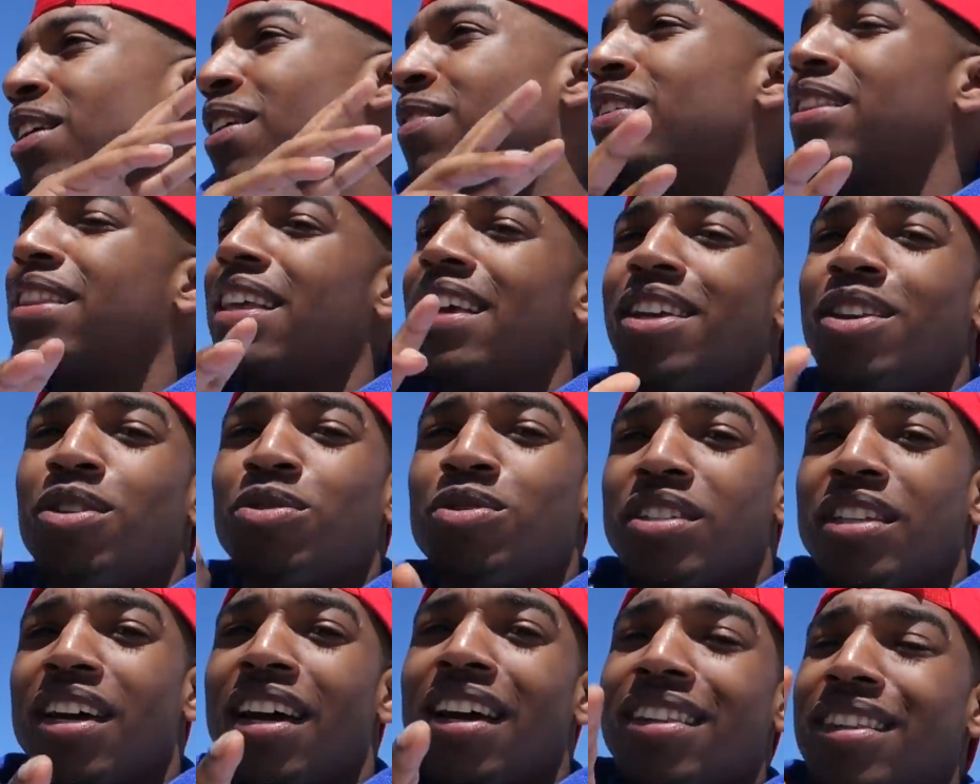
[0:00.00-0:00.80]
don't ever
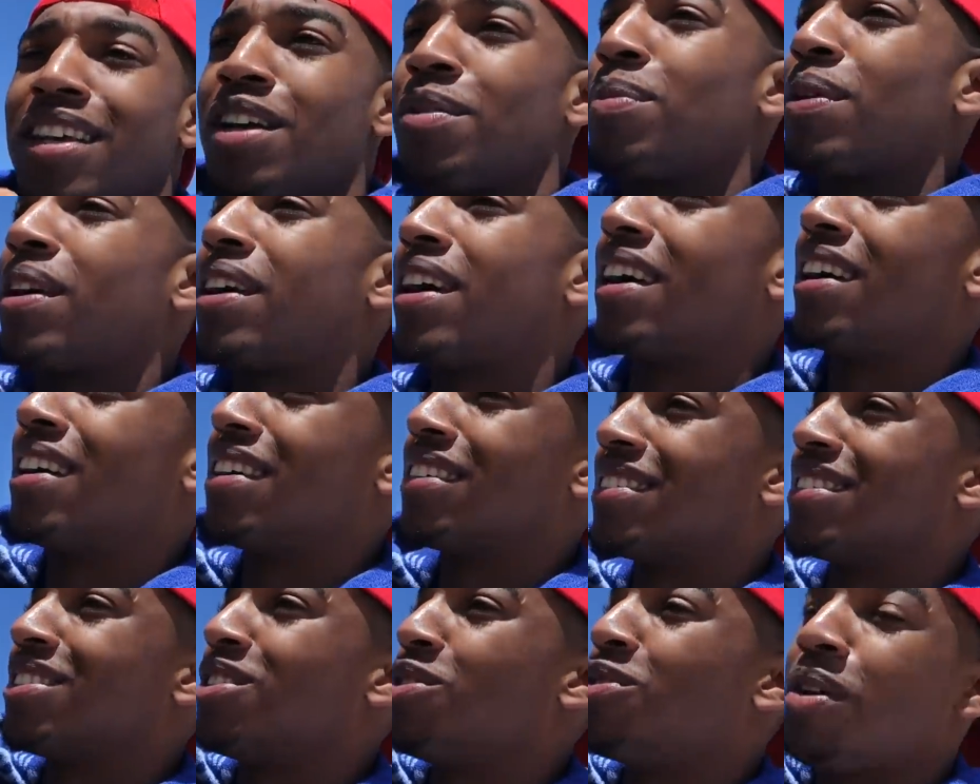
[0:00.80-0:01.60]
think you stuck there
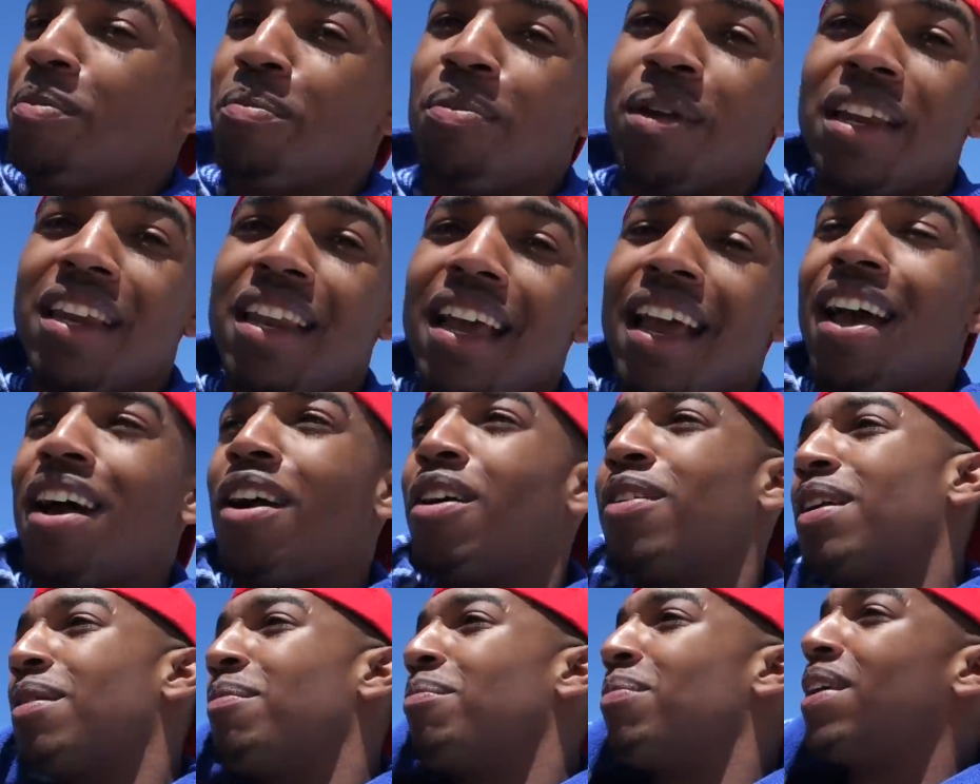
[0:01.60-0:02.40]
because you could be
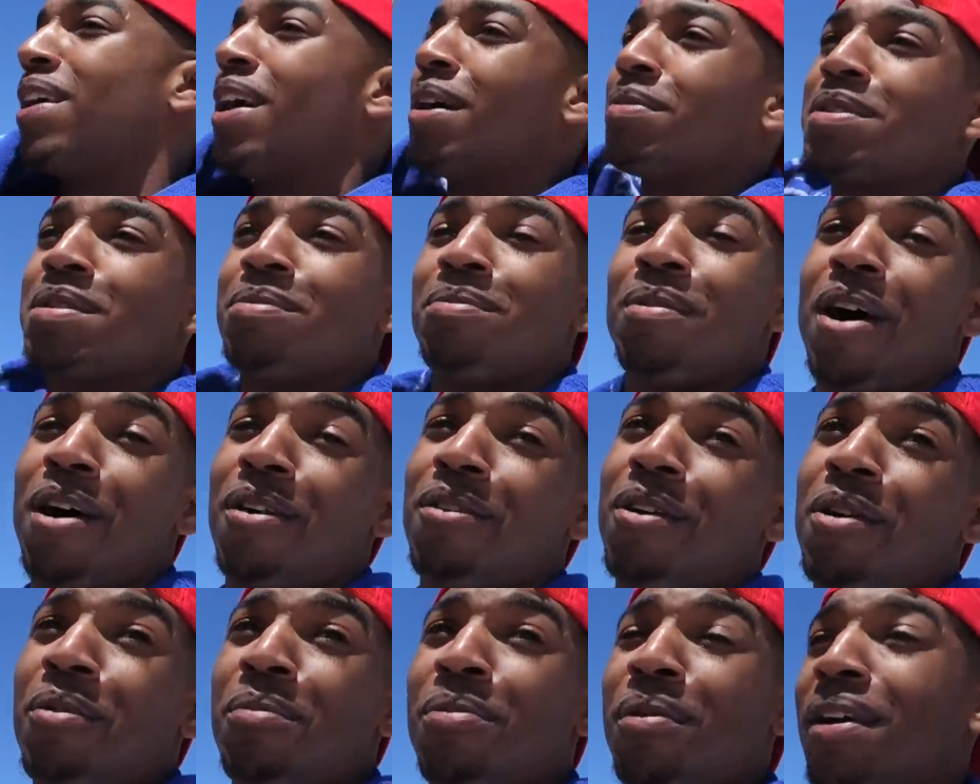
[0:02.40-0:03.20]
down and be up
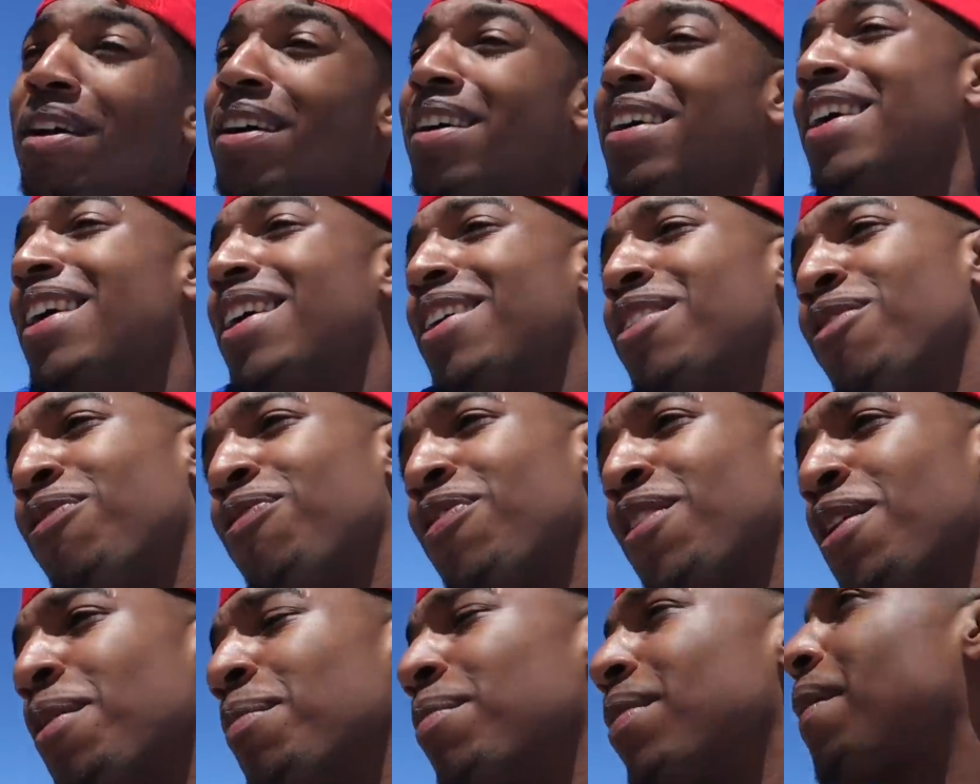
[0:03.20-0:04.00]
tomorrow, bro.
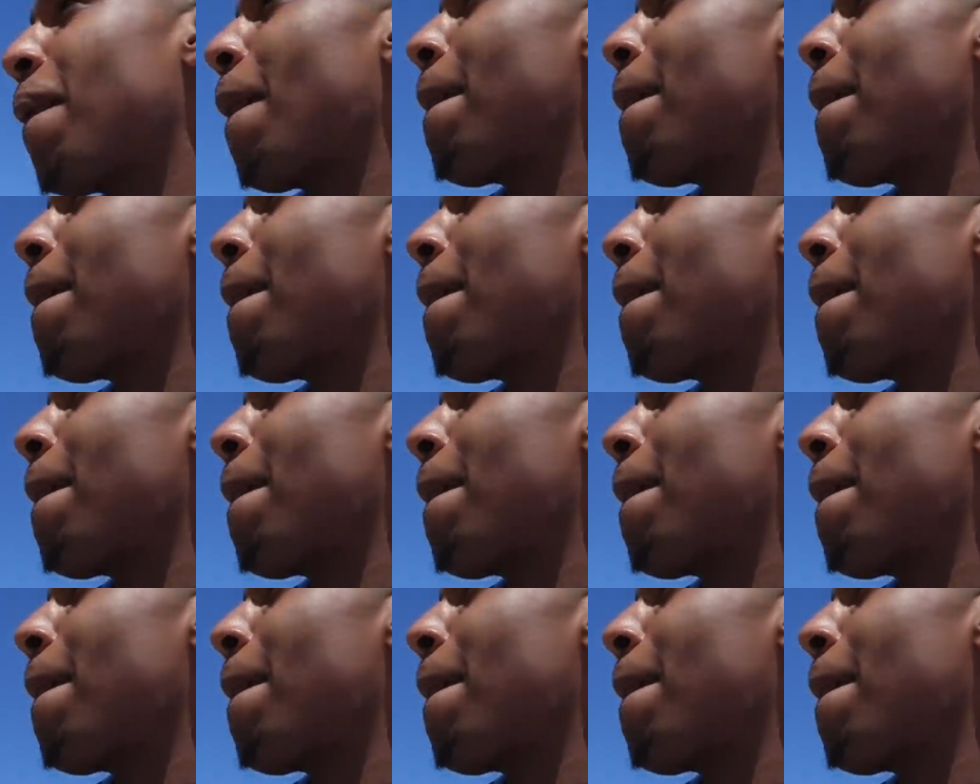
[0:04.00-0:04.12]
You feel me?